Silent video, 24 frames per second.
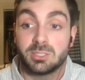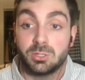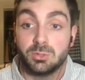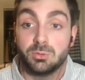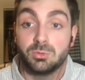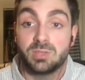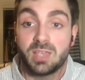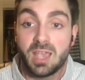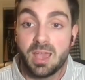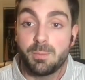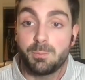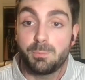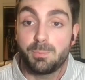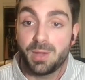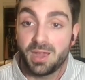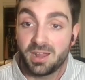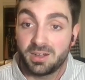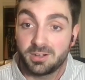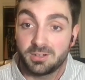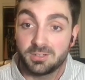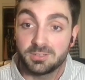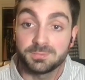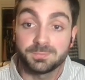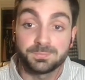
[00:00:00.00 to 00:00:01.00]
to get
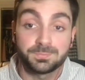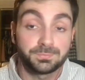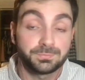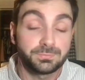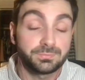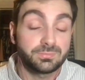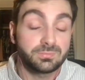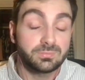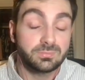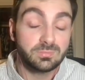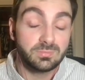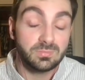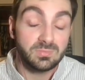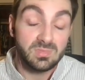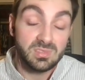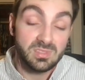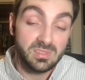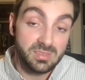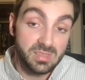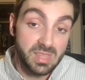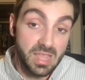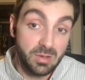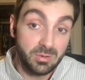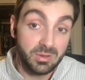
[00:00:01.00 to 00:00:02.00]
better.
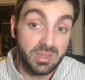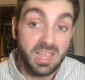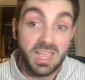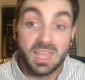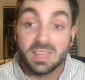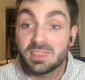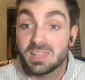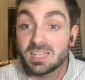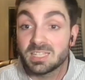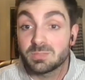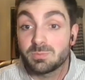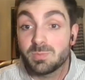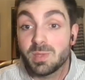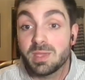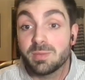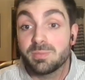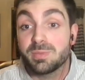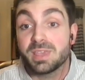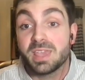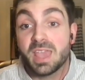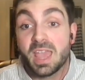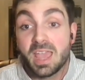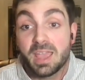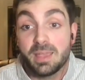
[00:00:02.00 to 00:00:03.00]
Now, again, that's
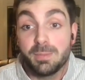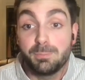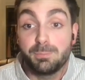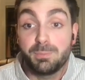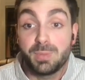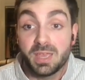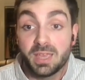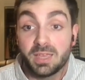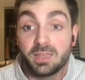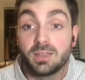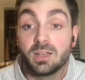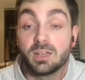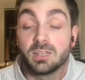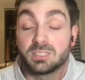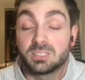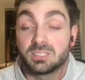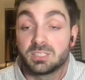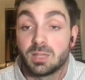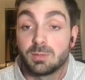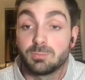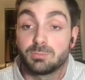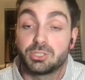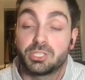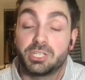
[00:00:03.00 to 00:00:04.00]
maybe a big
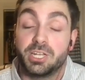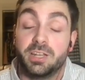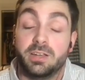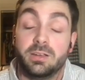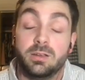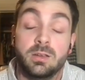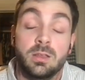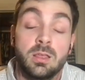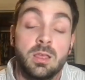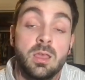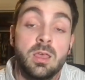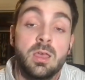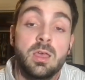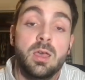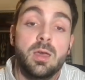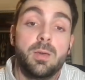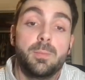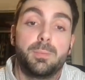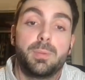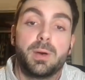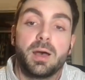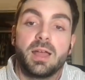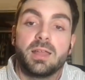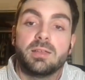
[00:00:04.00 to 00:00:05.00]
assumption,
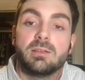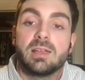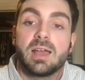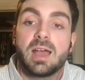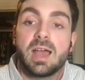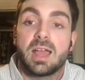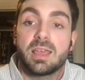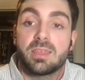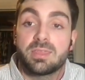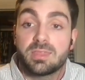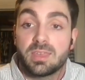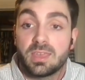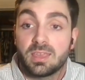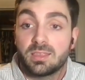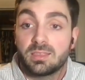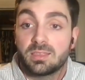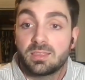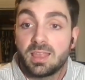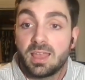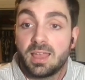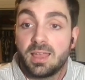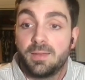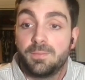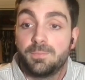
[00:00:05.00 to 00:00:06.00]
but I think
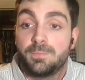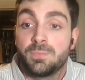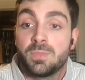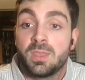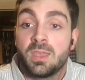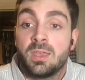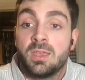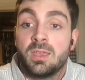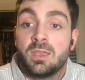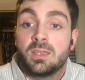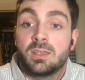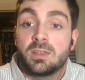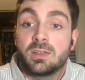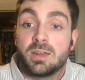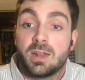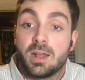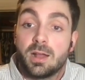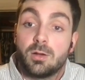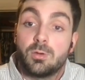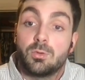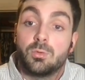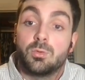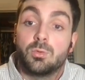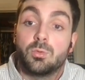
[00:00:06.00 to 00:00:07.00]
that, you
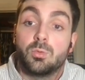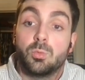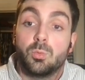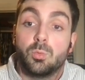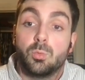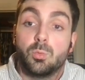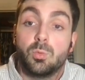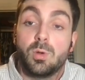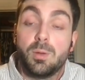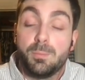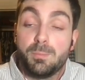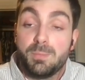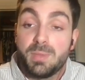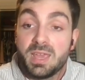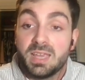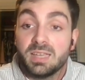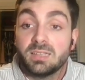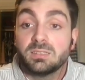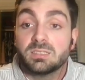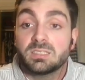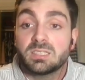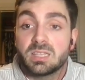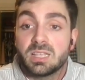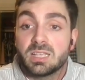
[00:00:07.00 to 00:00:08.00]
know, what
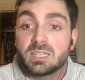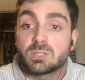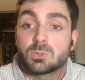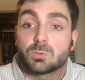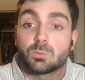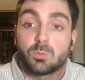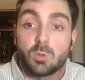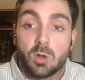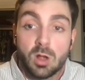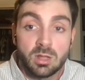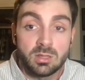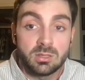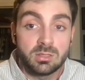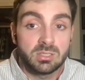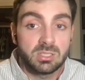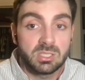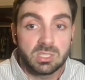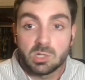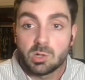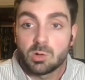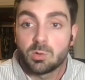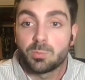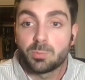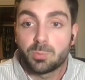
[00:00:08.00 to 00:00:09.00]
makes this run
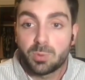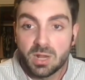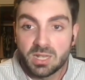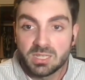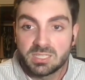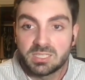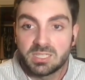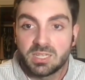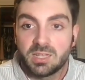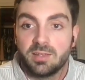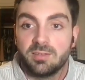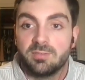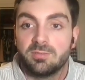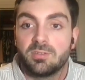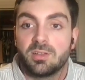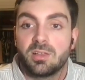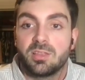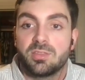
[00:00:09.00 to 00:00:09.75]
so impressive